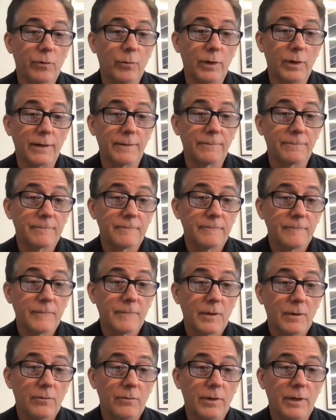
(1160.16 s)
everyone,
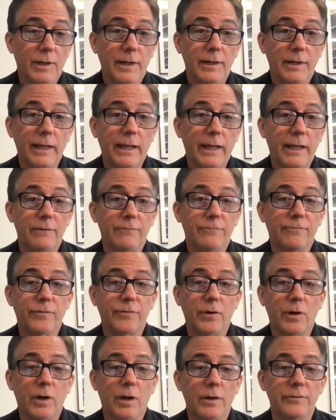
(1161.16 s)
right? And
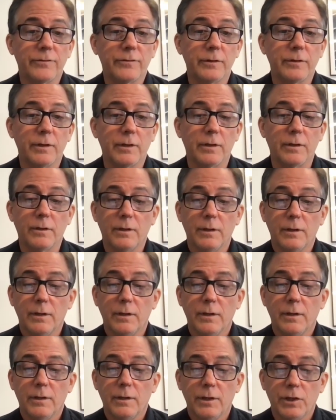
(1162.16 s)
for us to
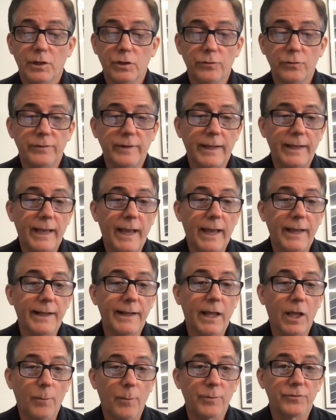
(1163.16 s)
use AI to
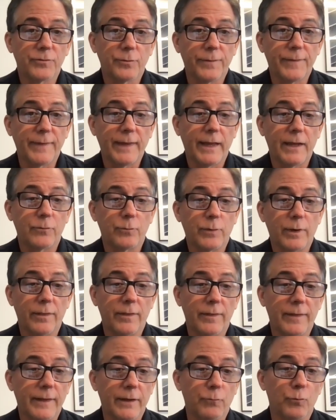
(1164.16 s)
help us with that
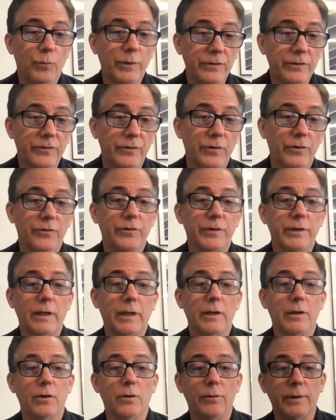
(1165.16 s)
rather than researching
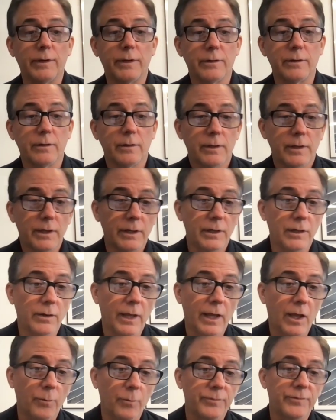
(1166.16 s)
and going to,
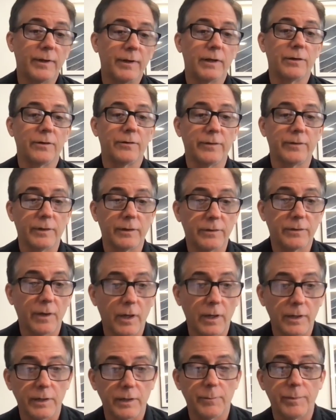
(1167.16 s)
help centers and
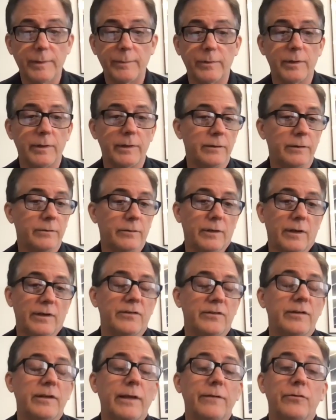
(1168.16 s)
talking to people, it
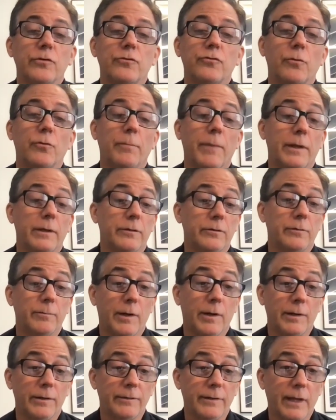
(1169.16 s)
saves a tremendous
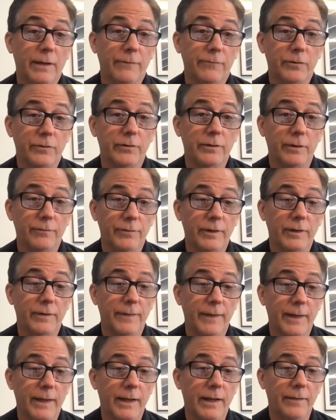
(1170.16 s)
amount of time for stuff like
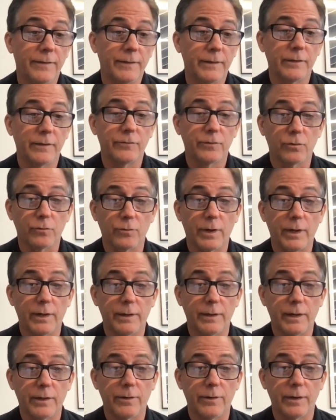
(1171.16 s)
that. I think that's a great
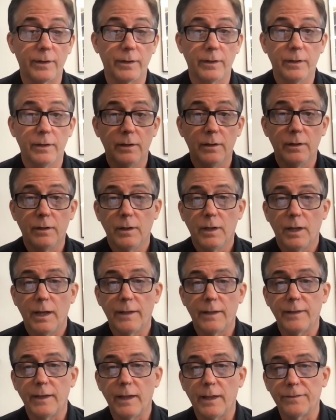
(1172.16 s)
area.
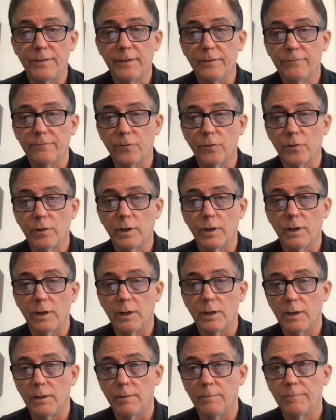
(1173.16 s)
I think for
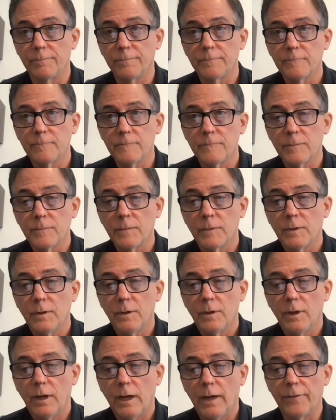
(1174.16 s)
on
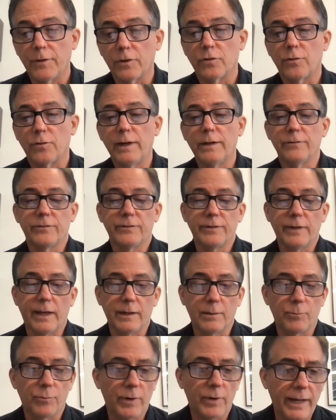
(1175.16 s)
the creative
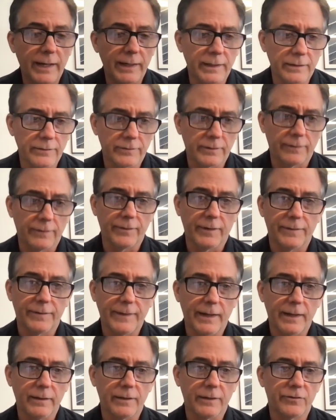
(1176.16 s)
side, on branding and stuff like
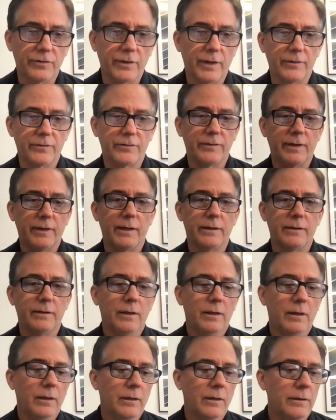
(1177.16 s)
that, like Josh said,
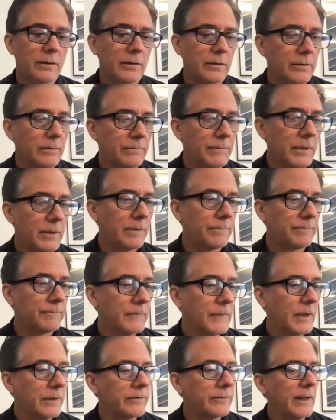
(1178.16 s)

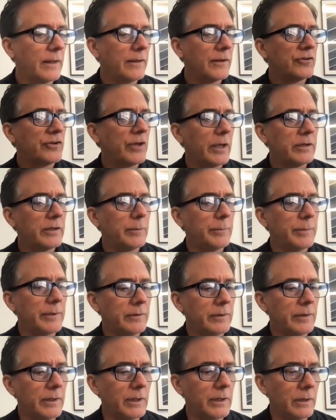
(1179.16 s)
it's not like
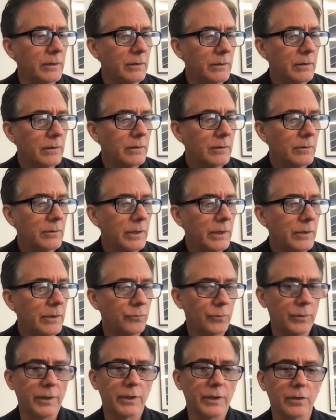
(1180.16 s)
ChatGPT
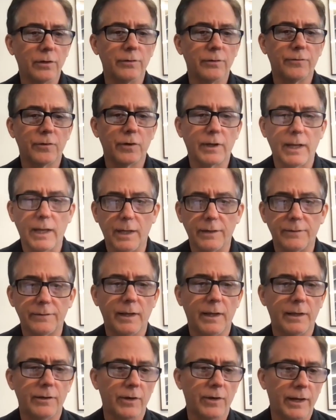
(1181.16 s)
is really good for
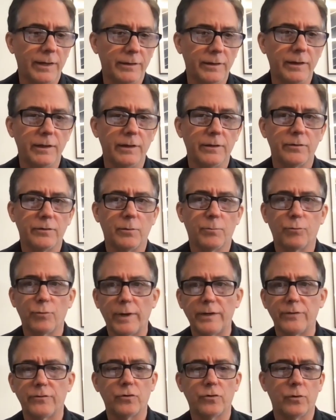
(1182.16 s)
content or ideas or
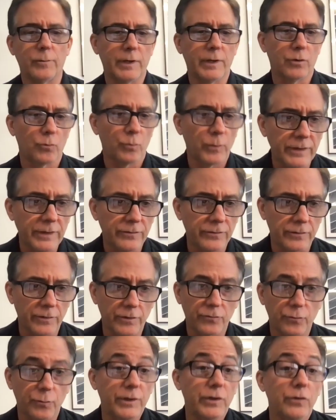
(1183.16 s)
brainstorming or
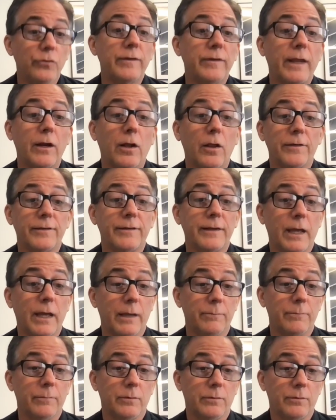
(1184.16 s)
research. We use that all the
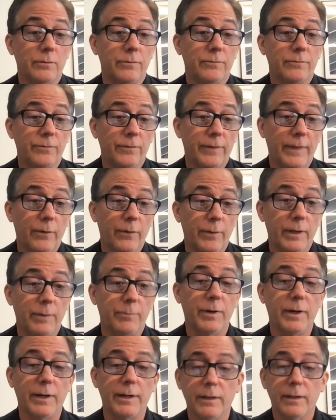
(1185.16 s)
time for that way.
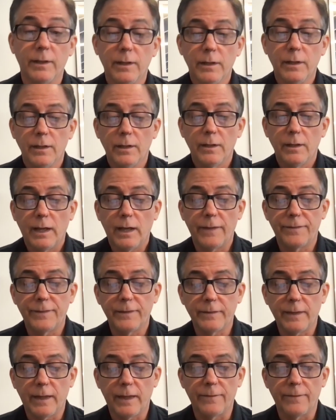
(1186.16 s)
But I
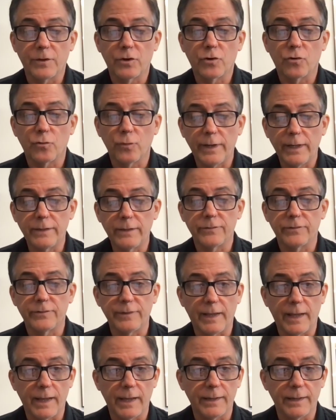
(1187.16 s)
think on the creative
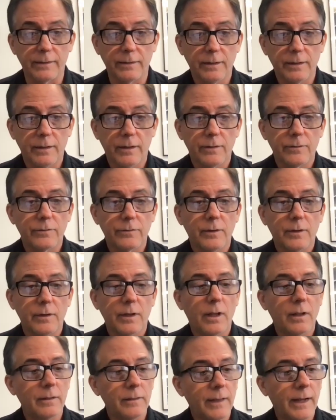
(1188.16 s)
side,
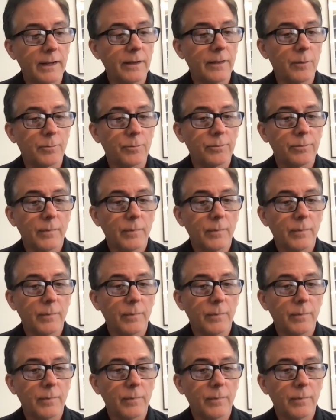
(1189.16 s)
a lot of